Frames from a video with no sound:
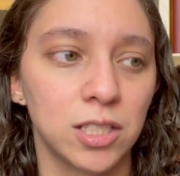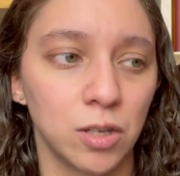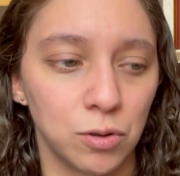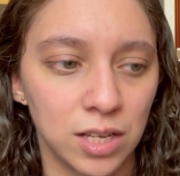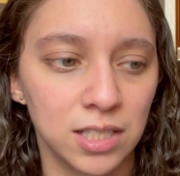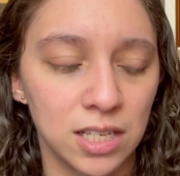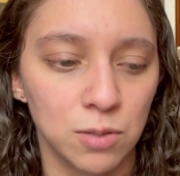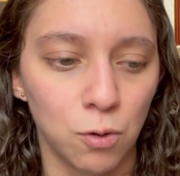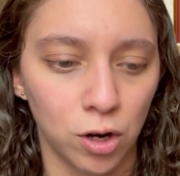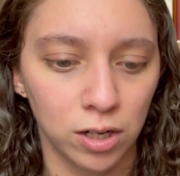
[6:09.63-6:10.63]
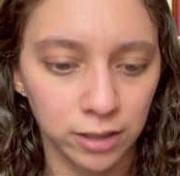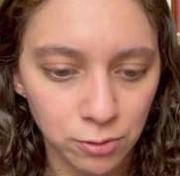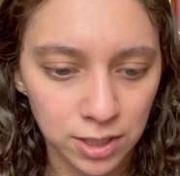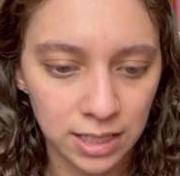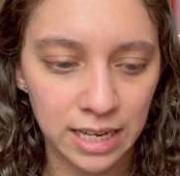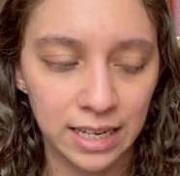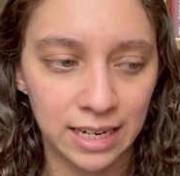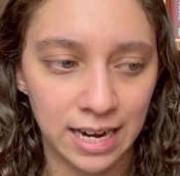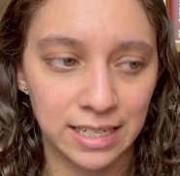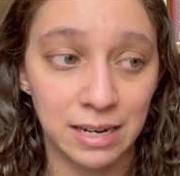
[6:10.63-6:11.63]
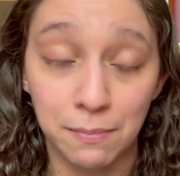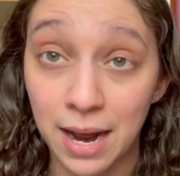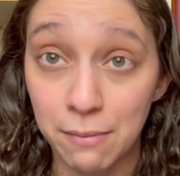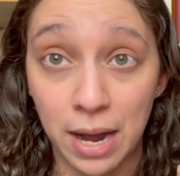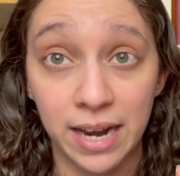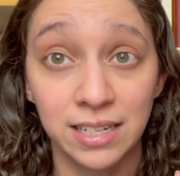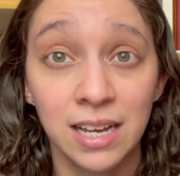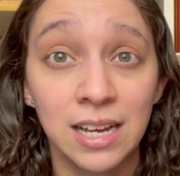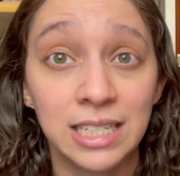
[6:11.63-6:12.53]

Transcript: so this is more closely connected in my mind